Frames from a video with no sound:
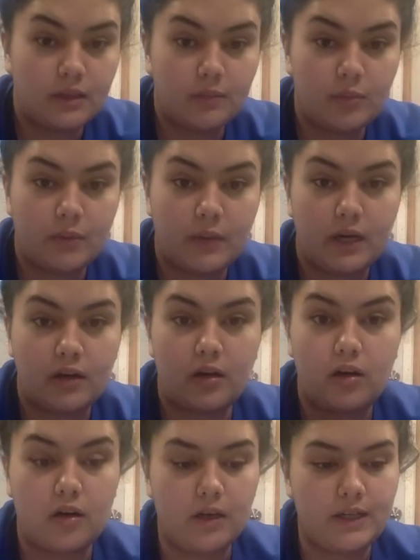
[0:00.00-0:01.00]
prepare
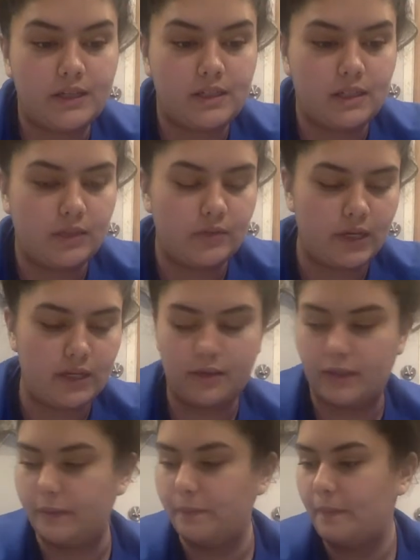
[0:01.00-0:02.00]
our insulin
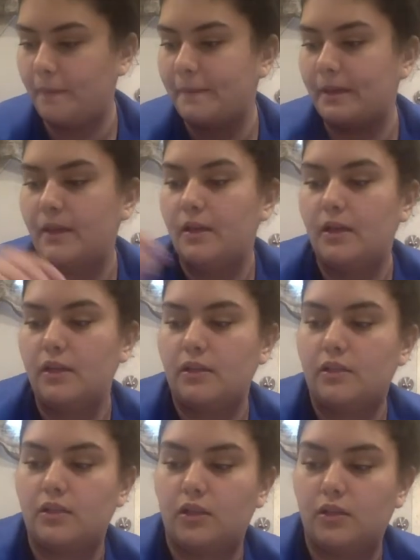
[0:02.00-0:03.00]
regular.
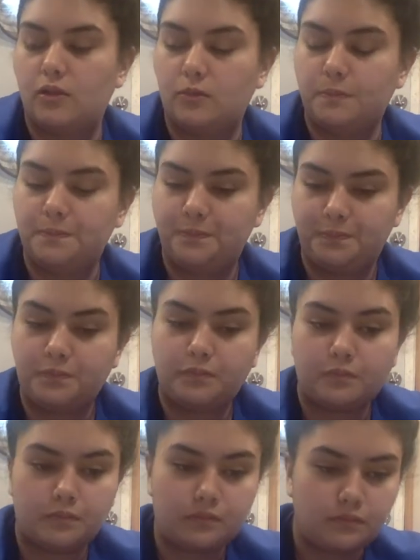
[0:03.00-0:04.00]
So
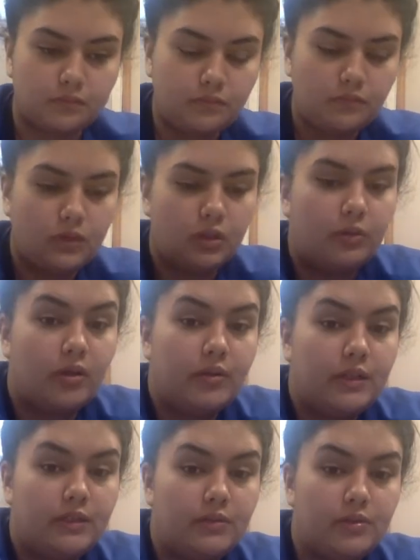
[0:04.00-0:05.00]
we're
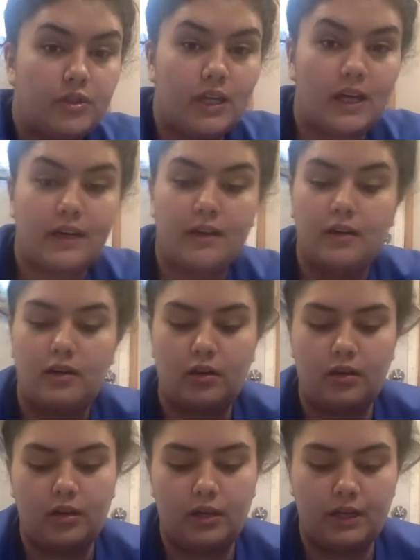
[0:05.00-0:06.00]
going to check
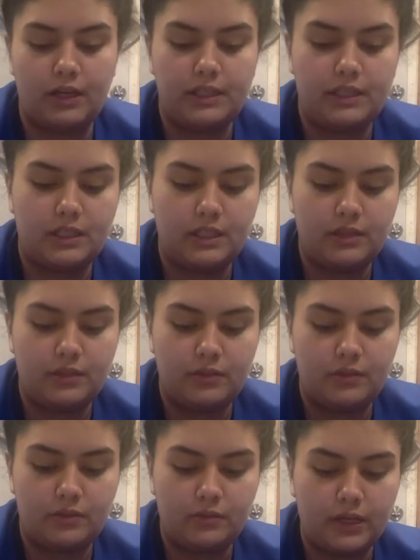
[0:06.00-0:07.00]
our insulin
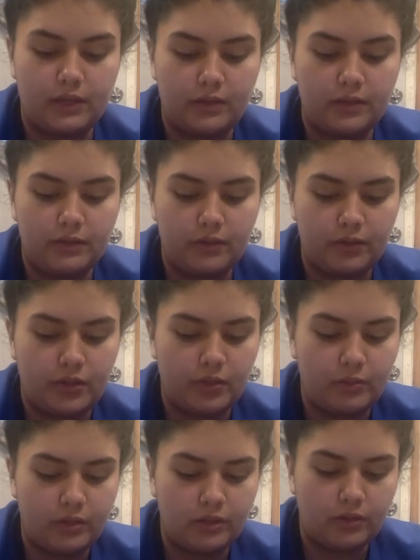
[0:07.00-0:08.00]
regular, or
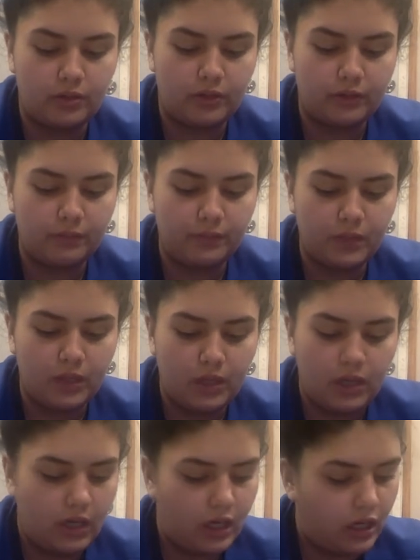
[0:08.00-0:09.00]
Humulin R.
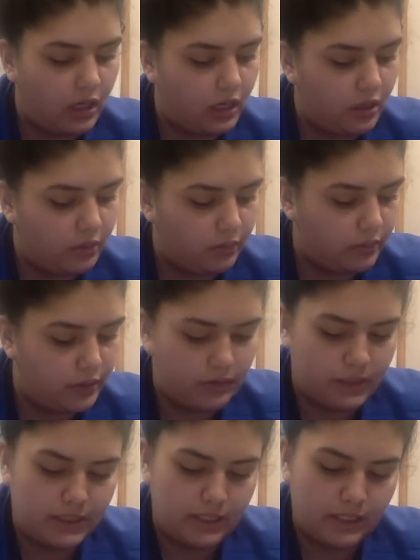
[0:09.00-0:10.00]
We're
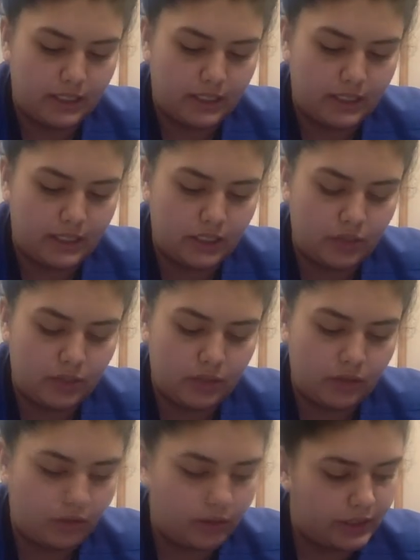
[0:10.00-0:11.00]
going to see that it says
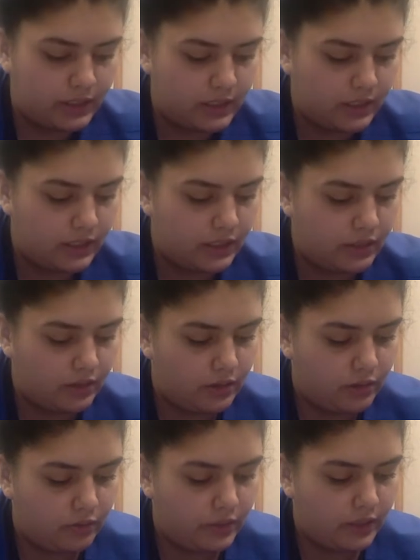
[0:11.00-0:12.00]
Humulin R insulin,
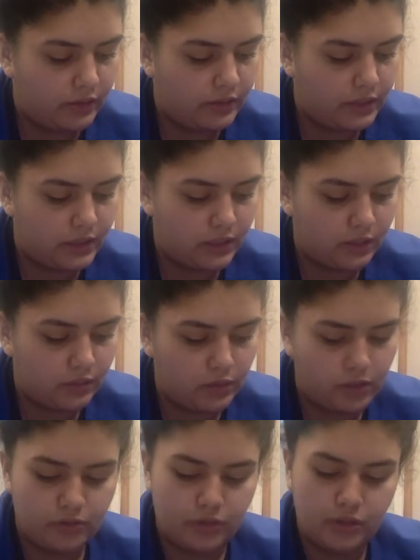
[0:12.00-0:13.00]
regular insulin
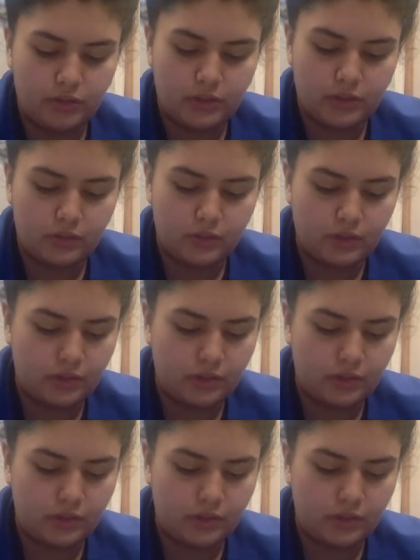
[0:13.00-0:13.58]
100 units per